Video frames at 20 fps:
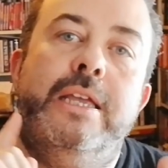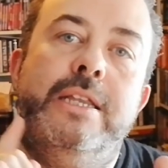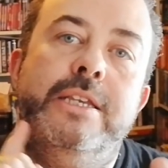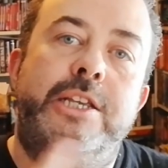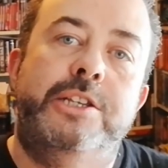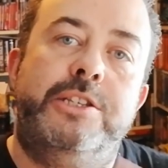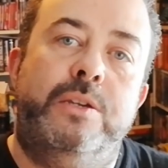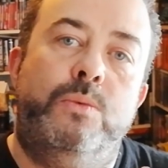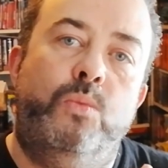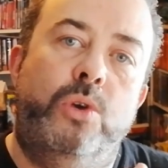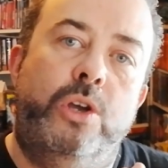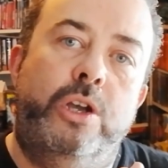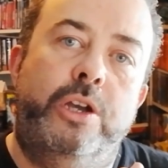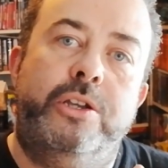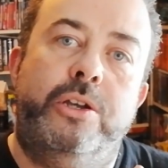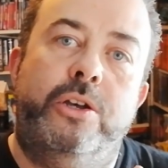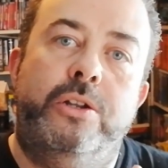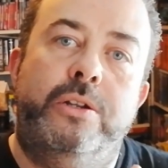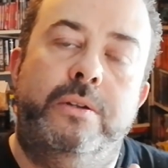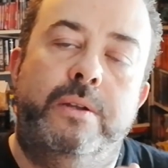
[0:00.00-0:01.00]
doesn't
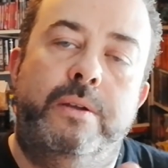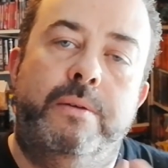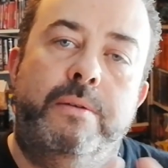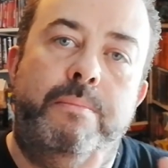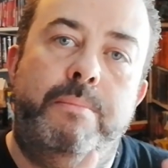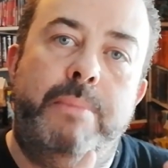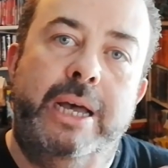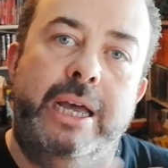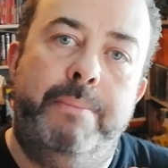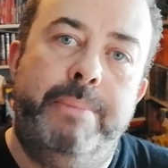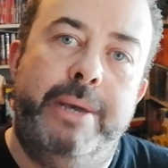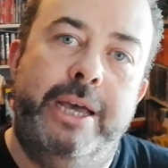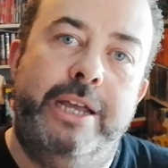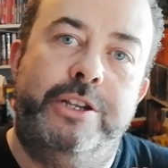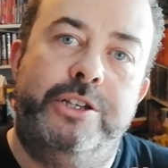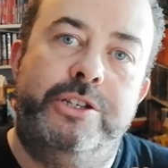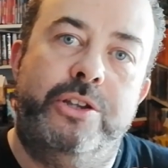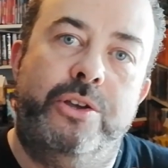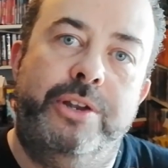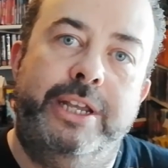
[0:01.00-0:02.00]
work on my
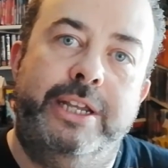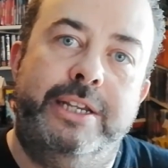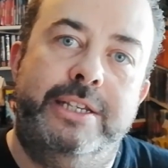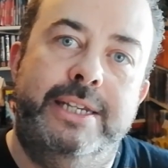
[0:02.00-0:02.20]
Panasonic